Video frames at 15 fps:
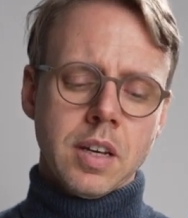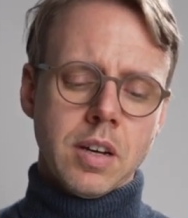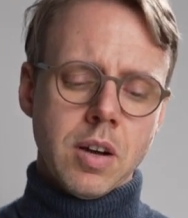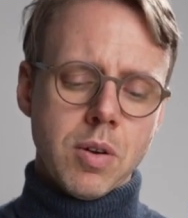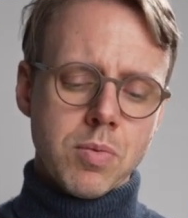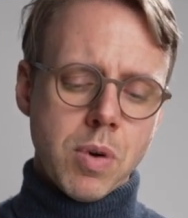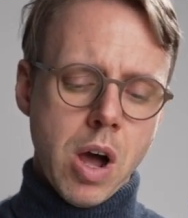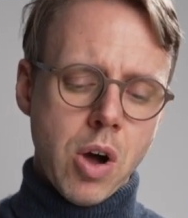
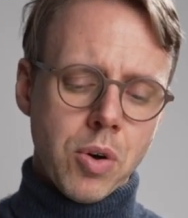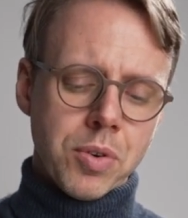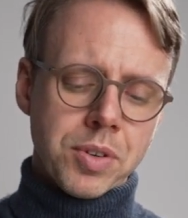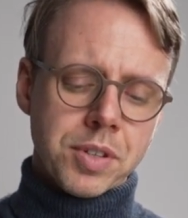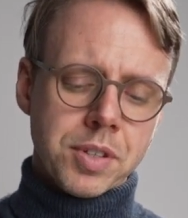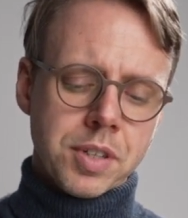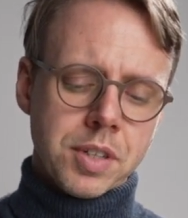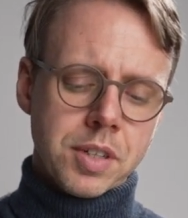
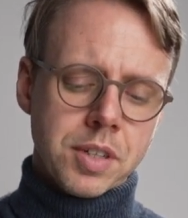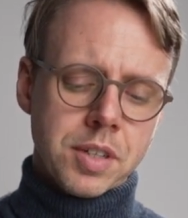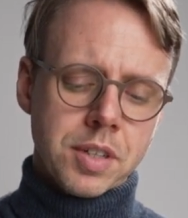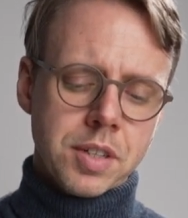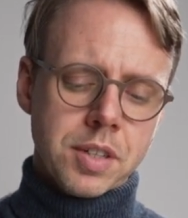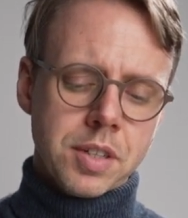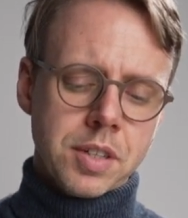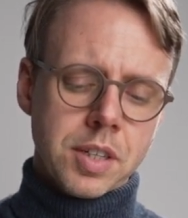around
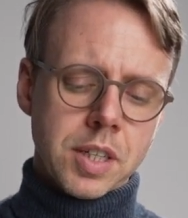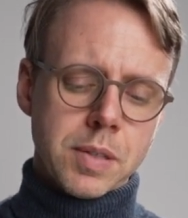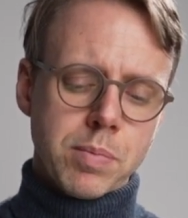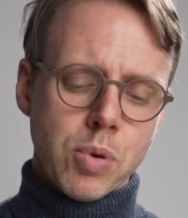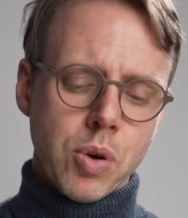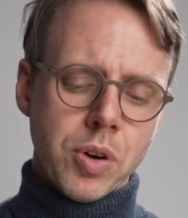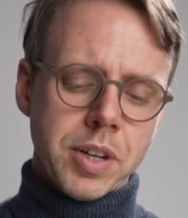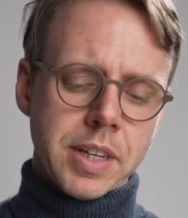this
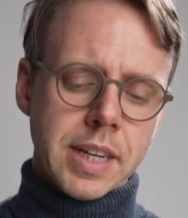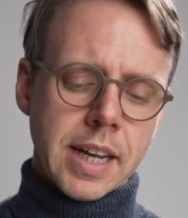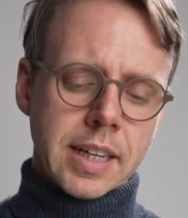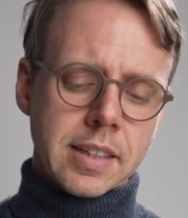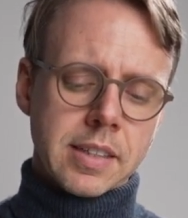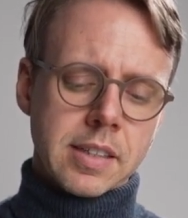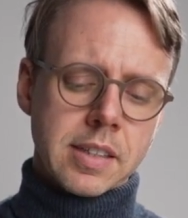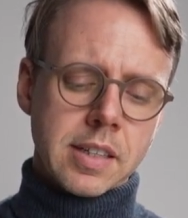point
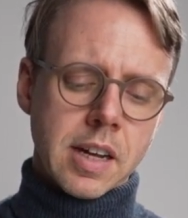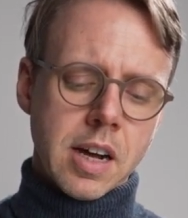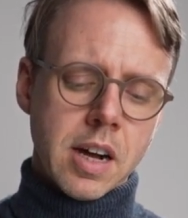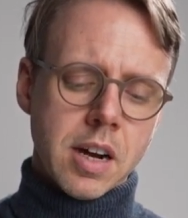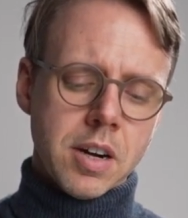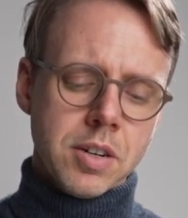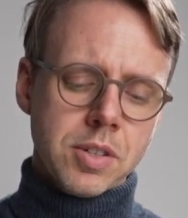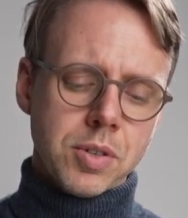x
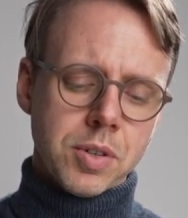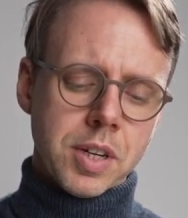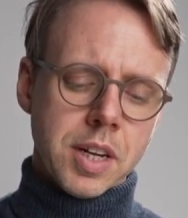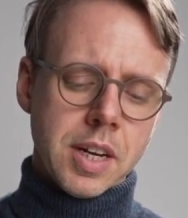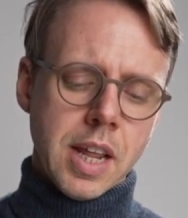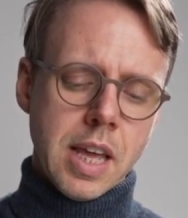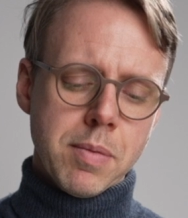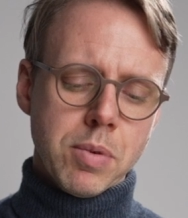star, so in the
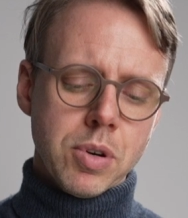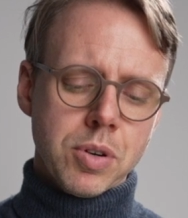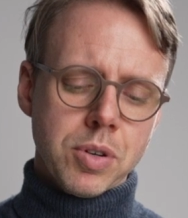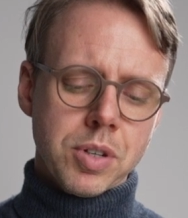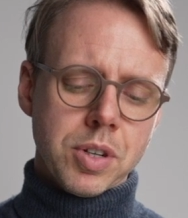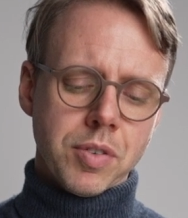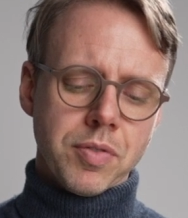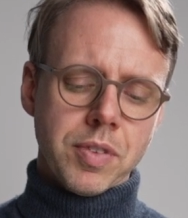
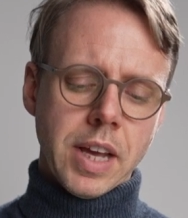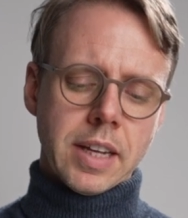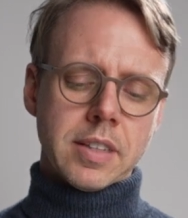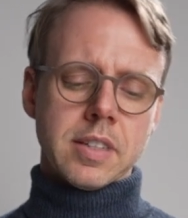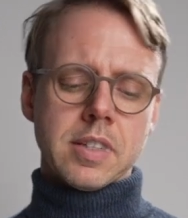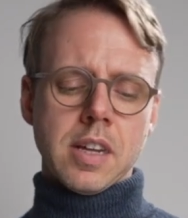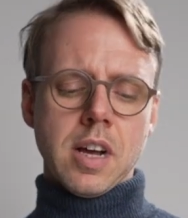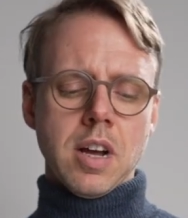neighborhood of x
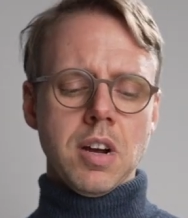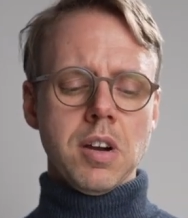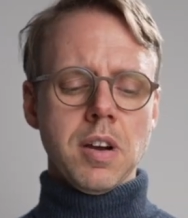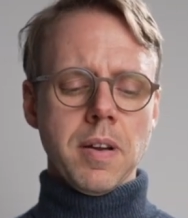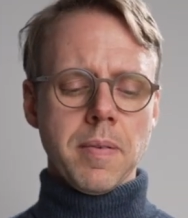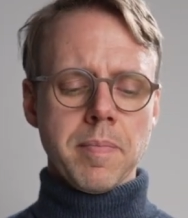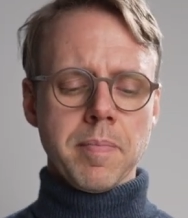star,